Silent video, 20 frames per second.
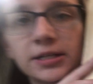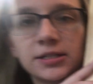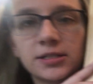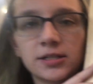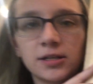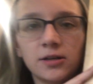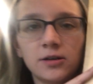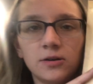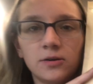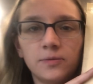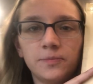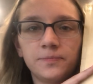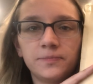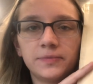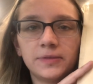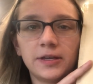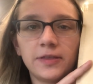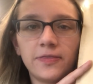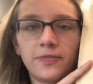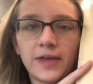so
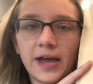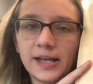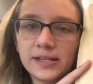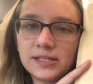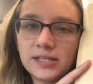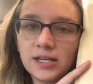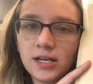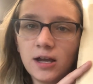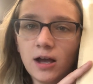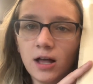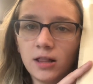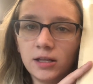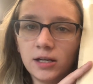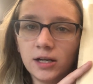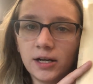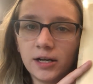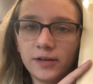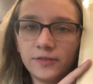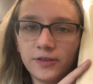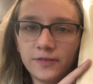that's the
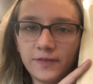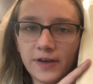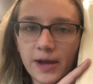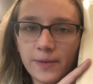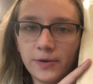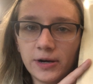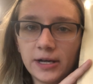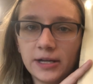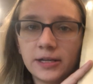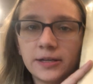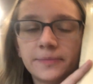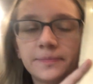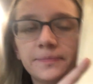color of the fabric,